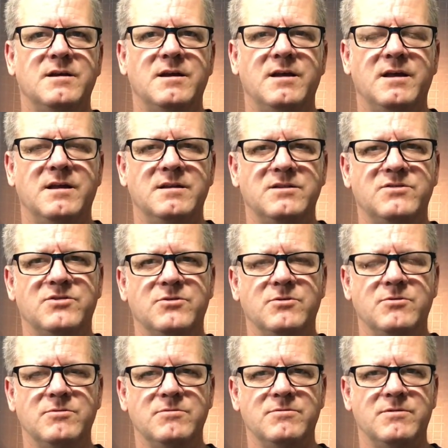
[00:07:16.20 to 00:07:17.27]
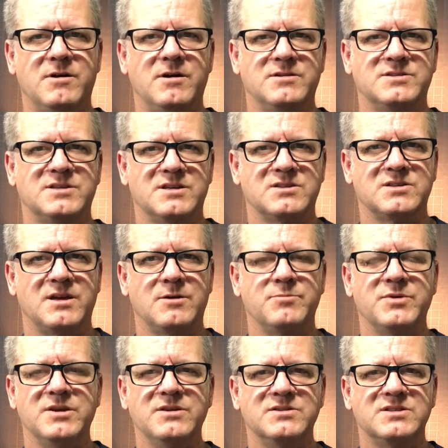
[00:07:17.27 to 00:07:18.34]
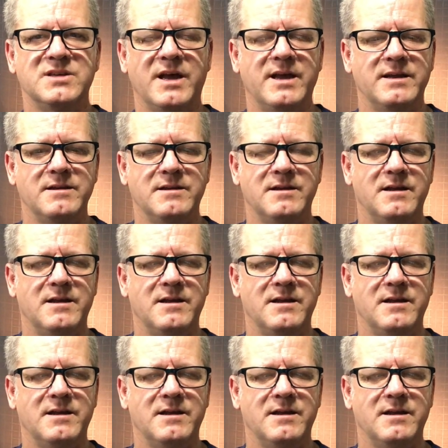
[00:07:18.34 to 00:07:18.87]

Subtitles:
into a 6 LP set,